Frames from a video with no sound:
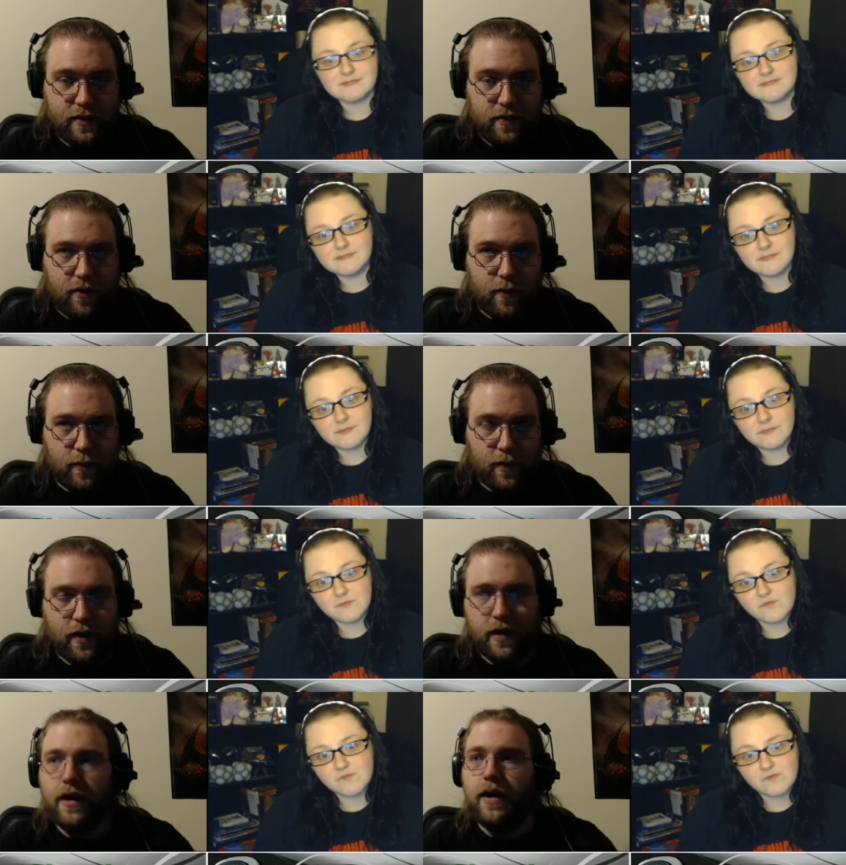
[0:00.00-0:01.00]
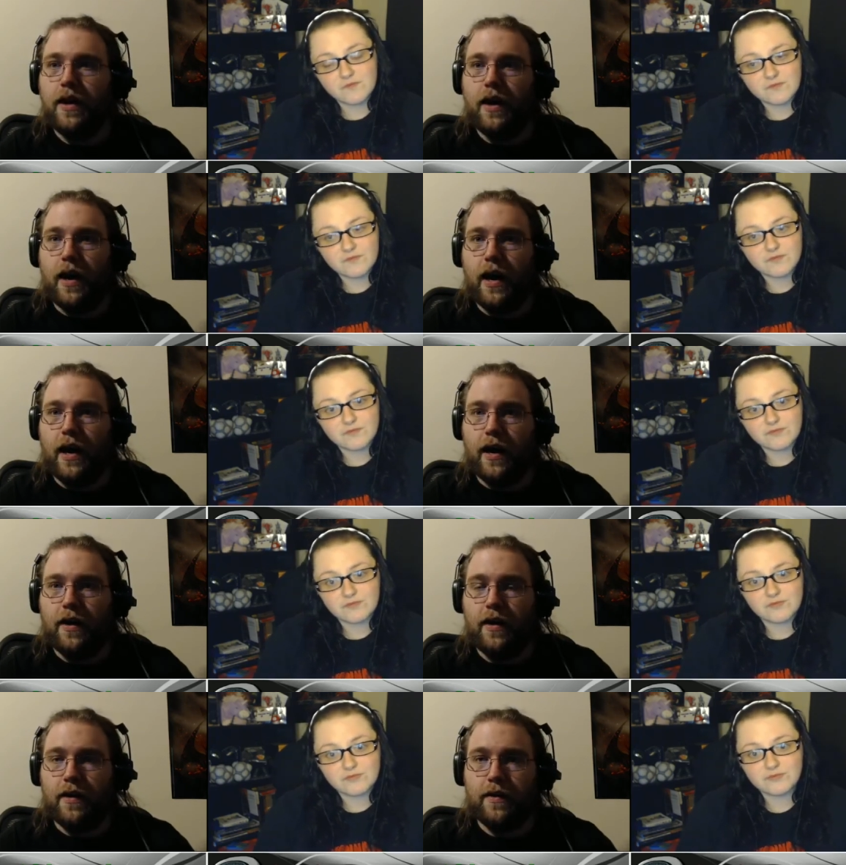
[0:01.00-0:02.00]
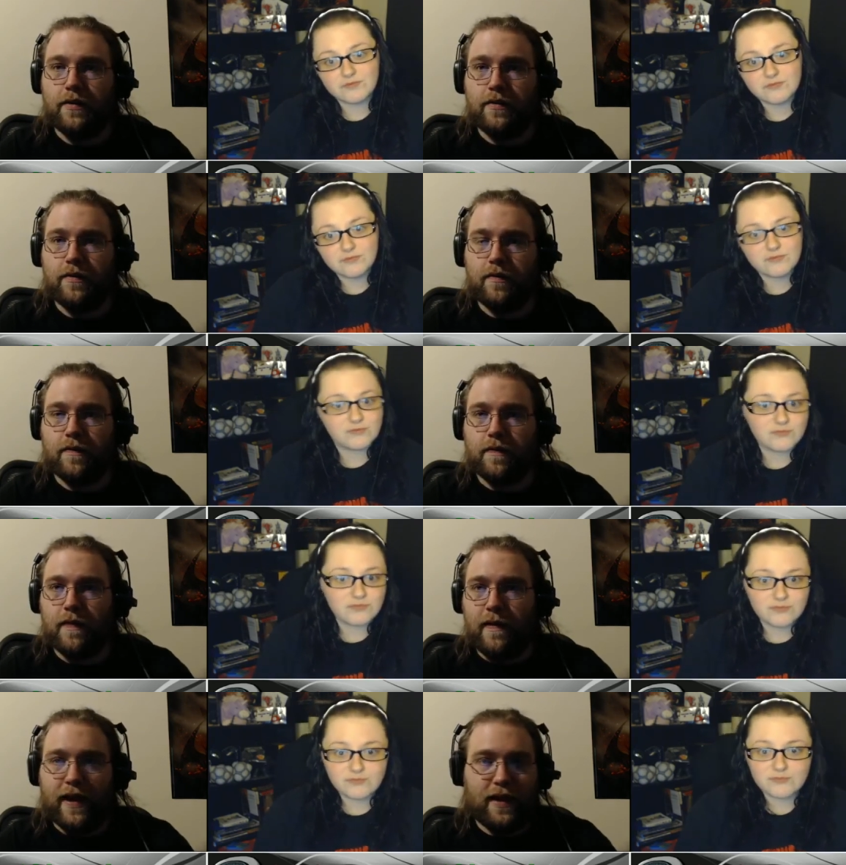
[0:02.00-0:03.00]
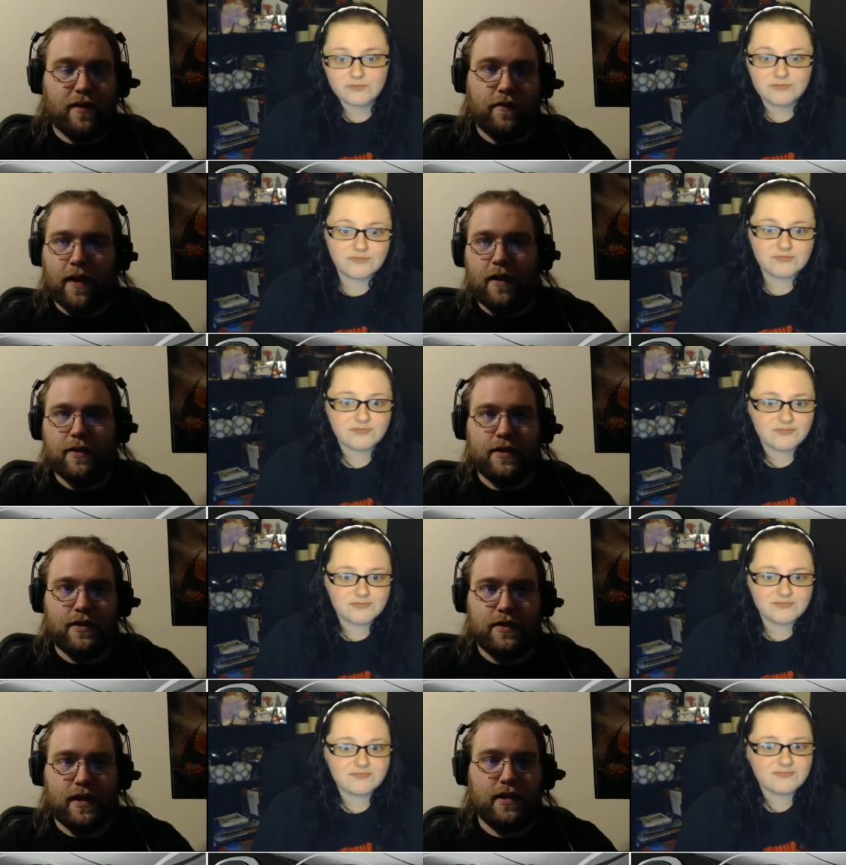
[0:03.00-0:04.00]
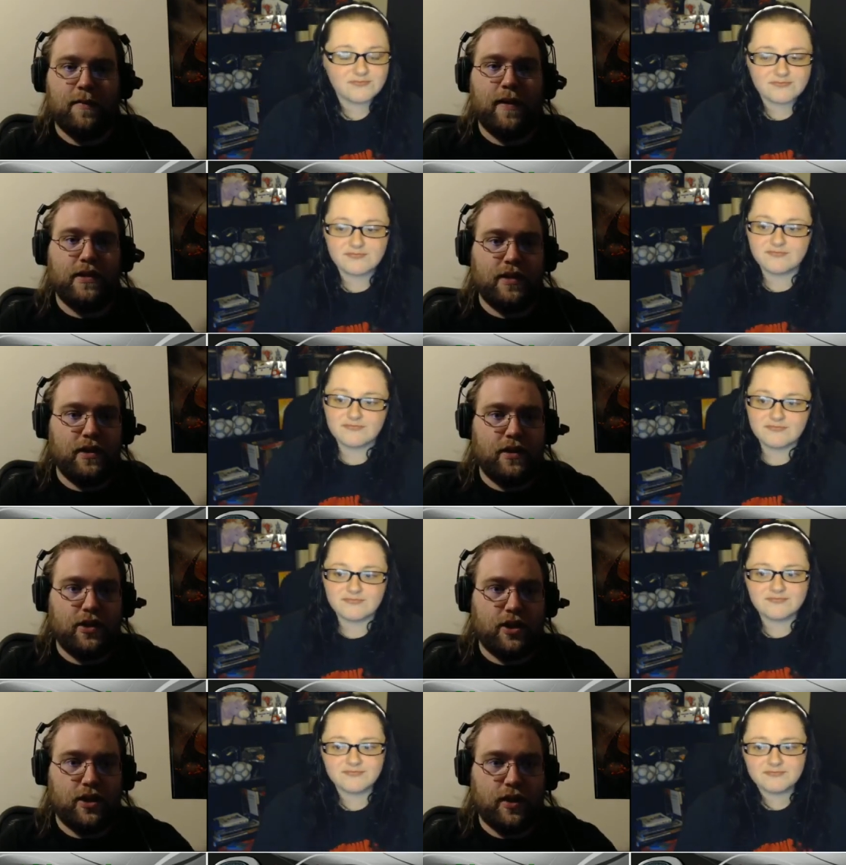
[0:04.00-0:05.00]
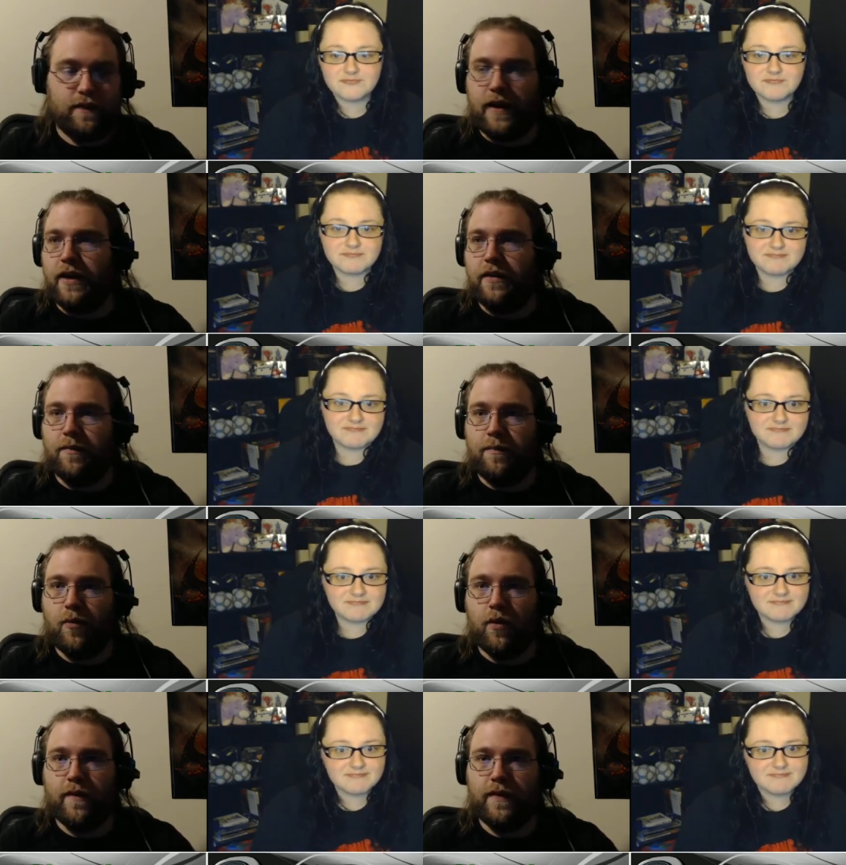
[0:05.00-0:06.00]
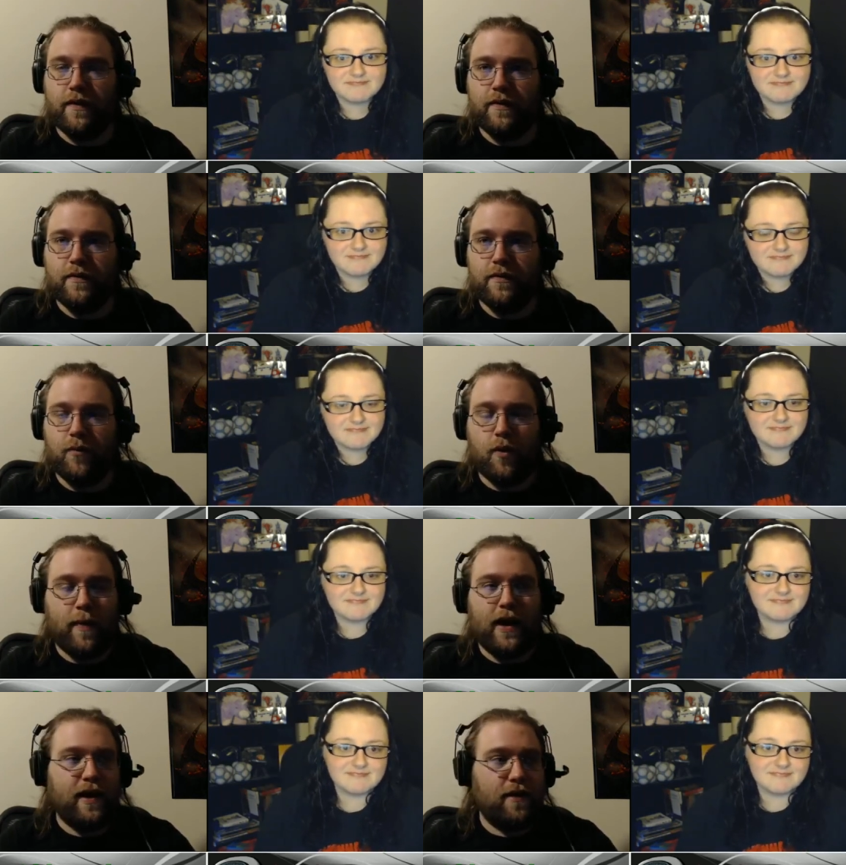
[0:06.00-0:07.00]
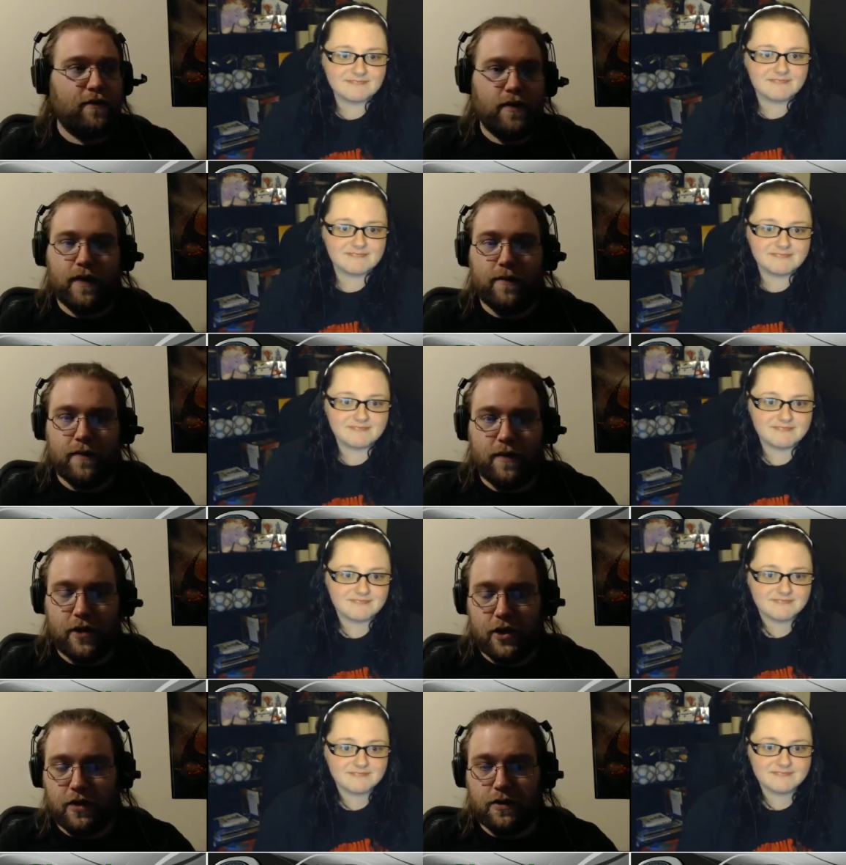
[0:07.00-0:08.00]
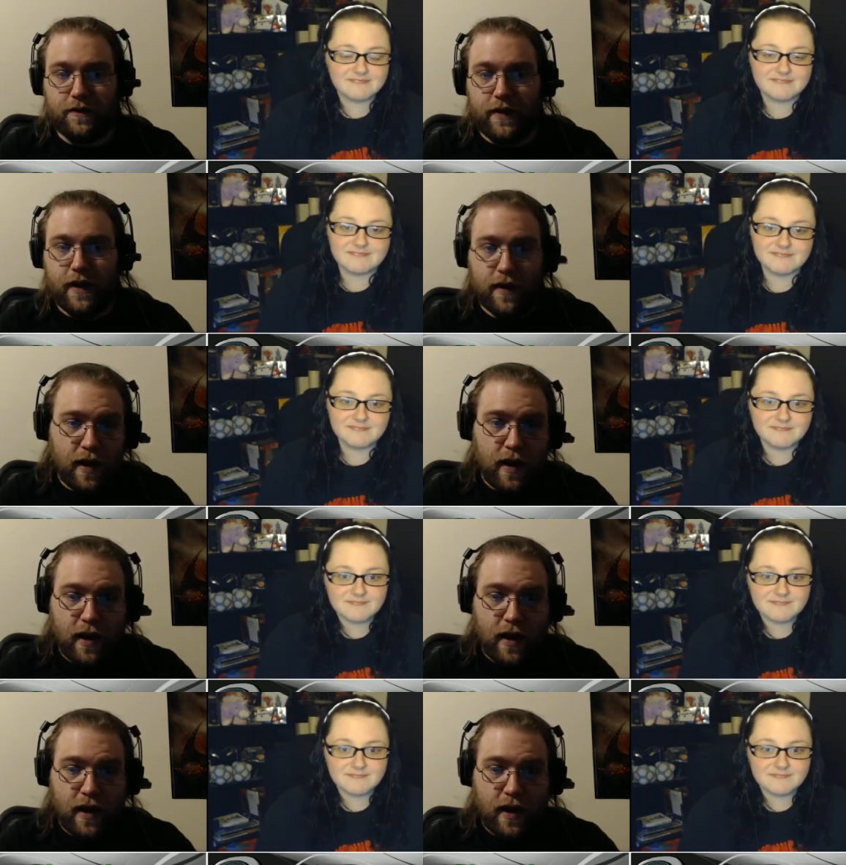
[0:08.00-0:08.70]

Speaker 1: all one word. Uh, like us, follow us, send us a message. You can find more of your more podcasts for your favorite TV shows over there.